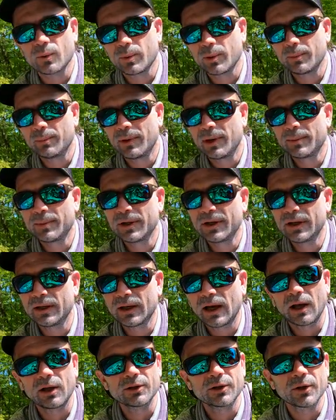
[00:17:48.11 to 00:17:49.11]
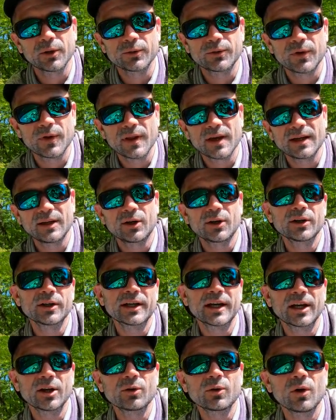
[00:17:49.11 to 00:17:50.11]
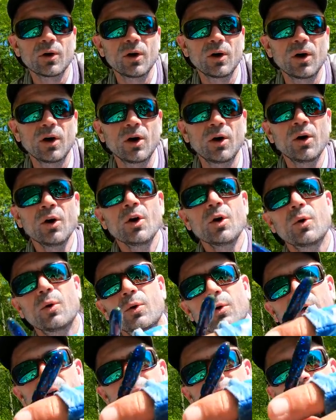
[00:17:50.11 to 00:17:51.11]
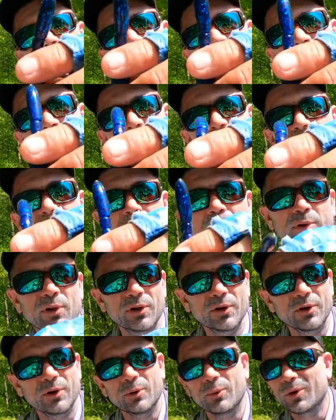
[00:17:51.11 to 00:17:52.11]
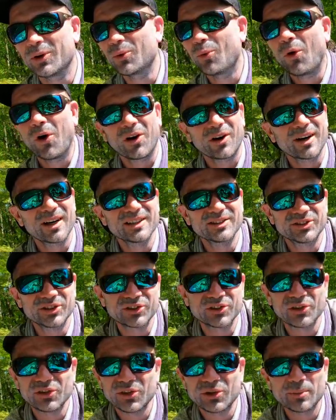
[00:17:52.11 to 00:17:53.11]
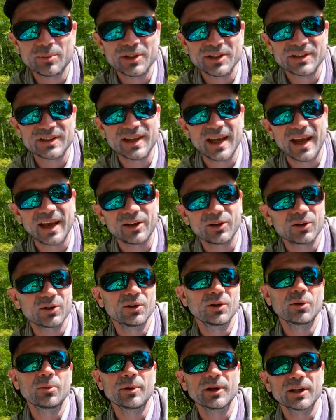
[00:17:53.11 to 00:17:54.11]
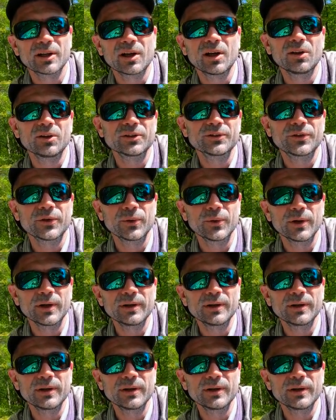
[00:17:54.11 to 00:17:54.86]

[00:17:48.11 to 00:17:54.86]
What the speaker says: but maybe I'll go to that Hurricane Craw or add that blue when the water has just a little bit of stain or a little bit of color to